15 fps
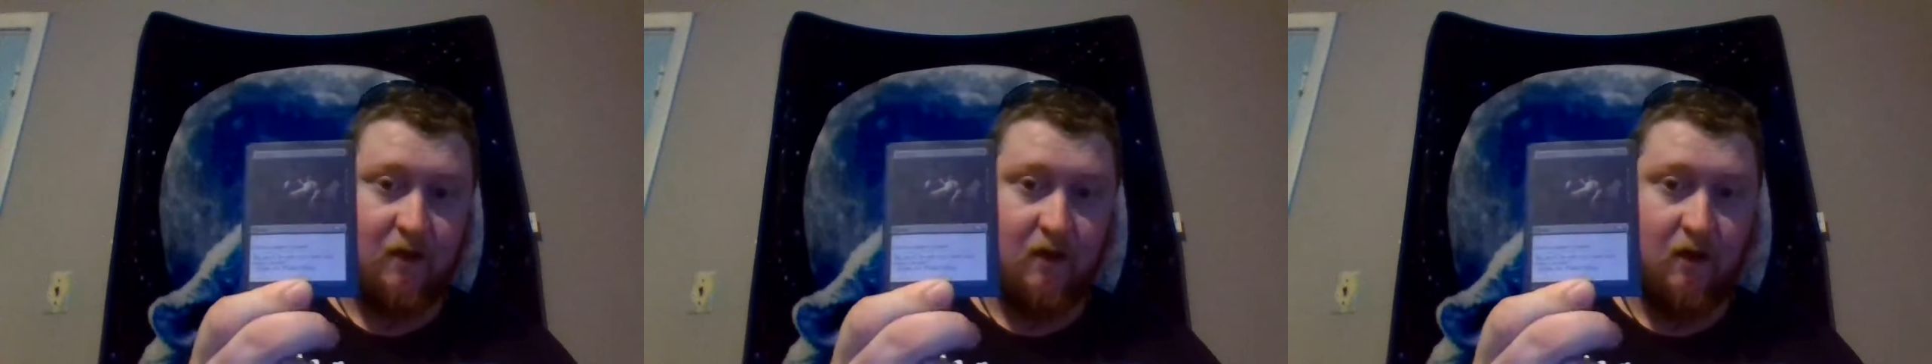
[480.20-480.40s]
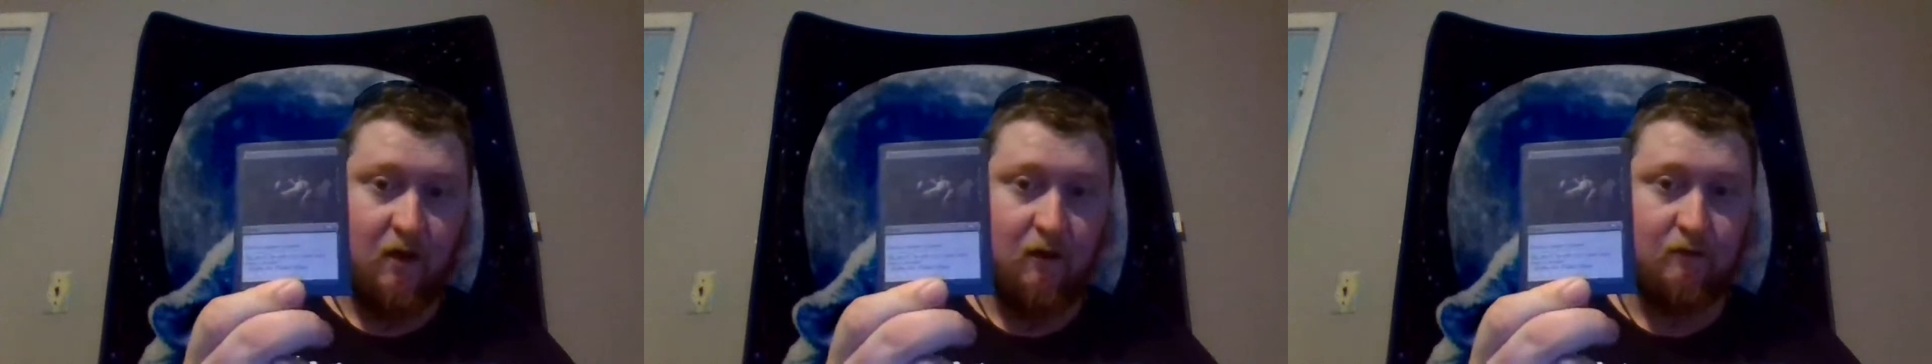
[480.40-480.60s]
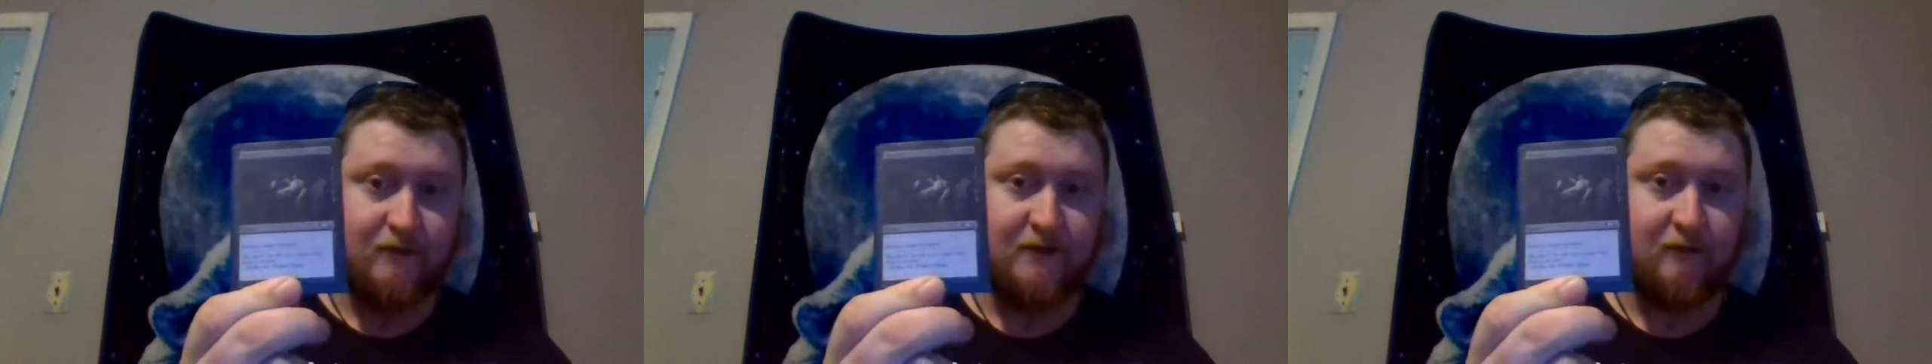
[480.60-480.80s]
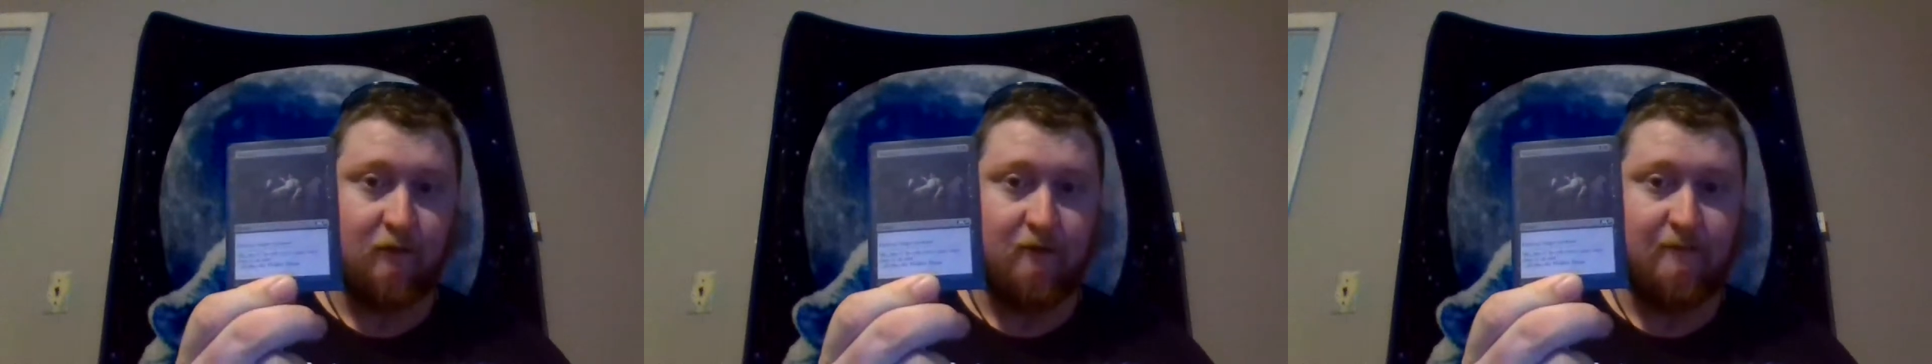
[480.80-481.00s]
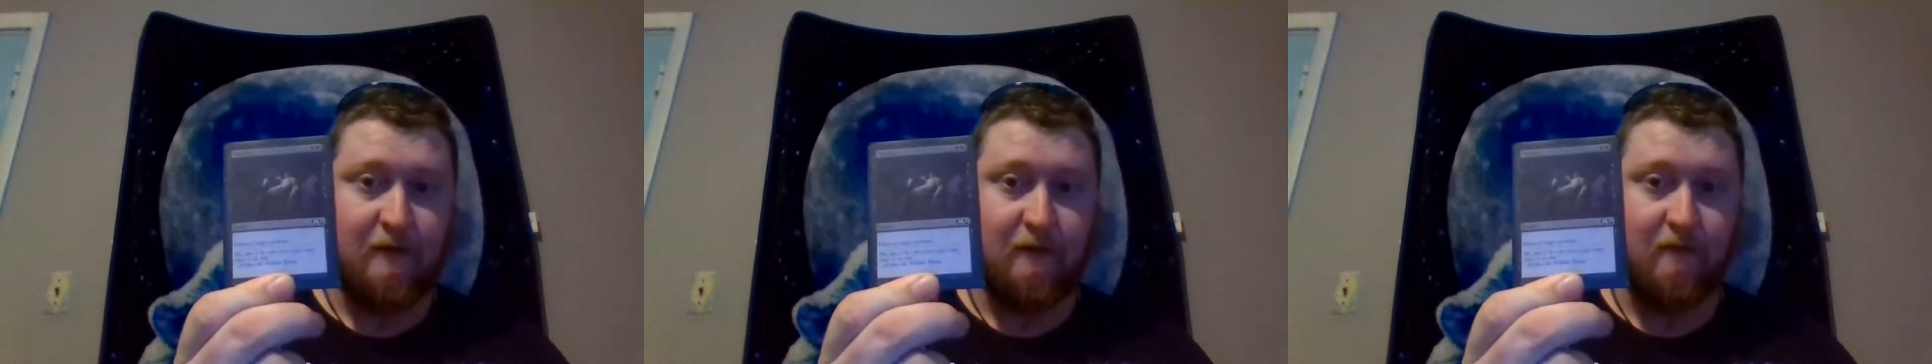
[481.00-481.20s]
Old
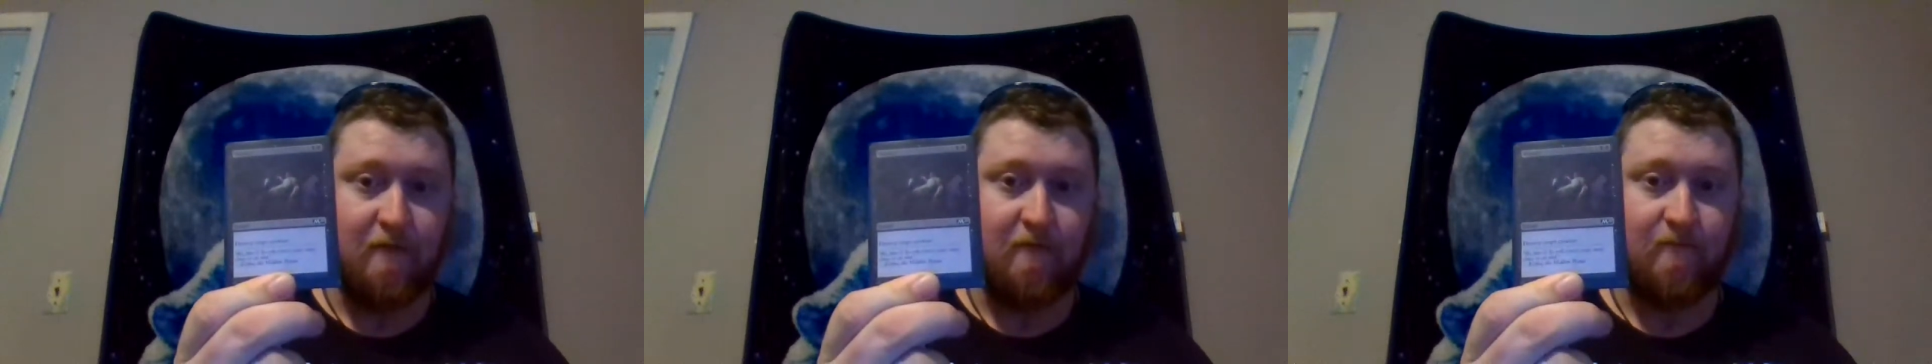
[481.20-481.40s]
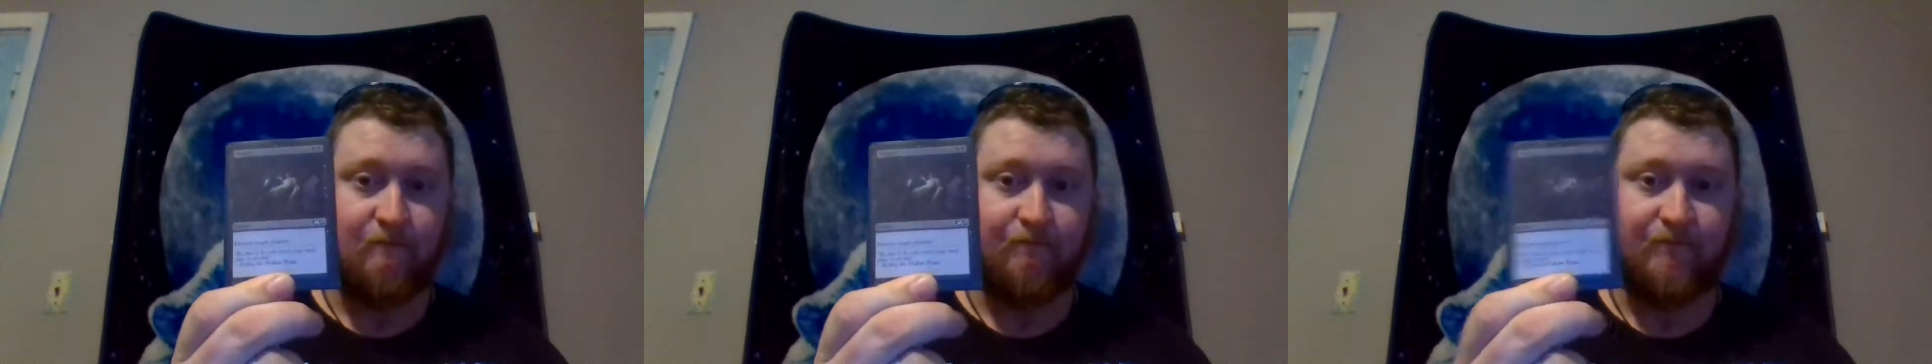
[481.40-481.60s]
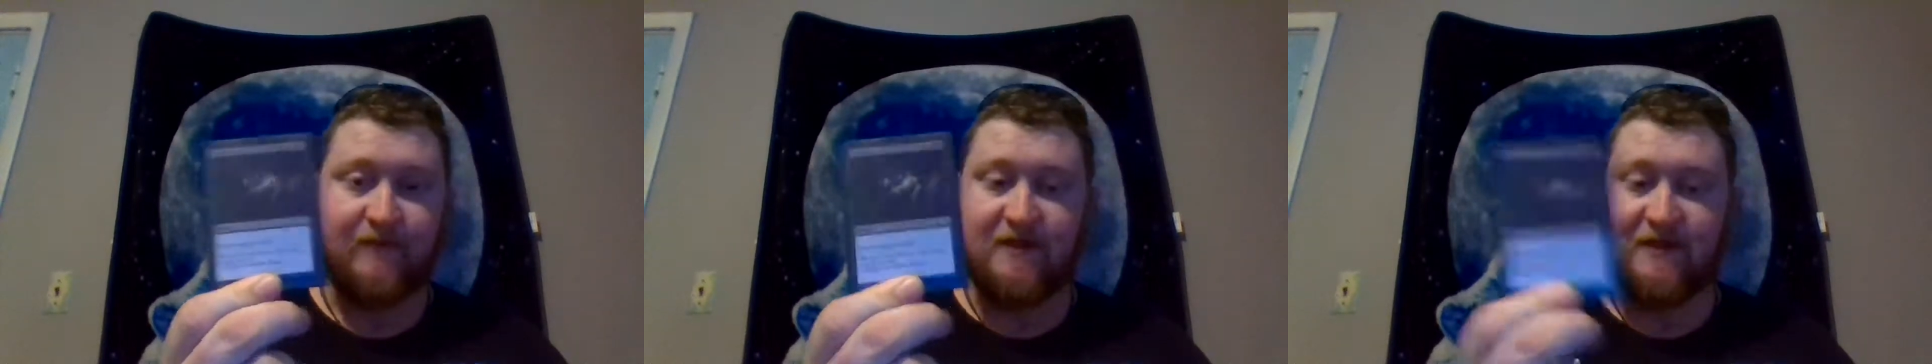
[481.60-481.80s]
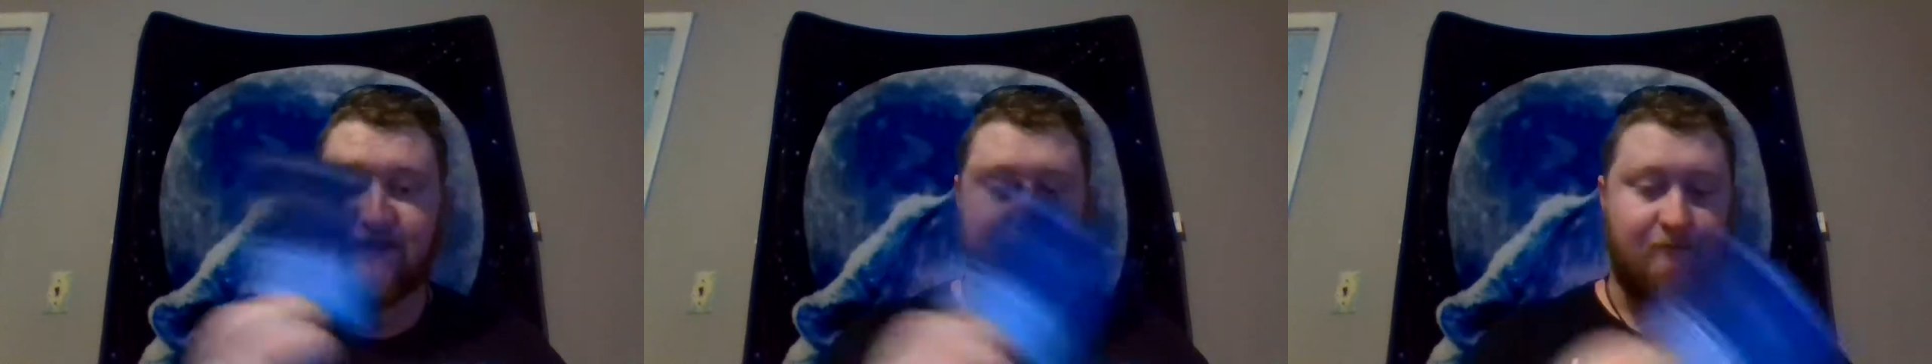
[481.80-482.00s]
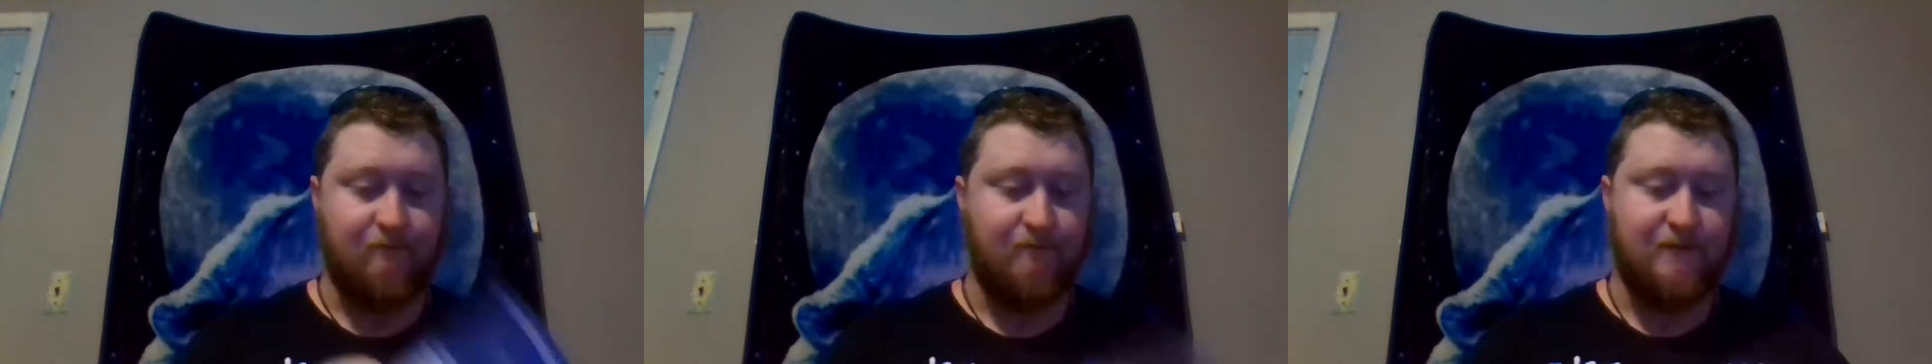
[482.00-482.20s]
School Murder. Just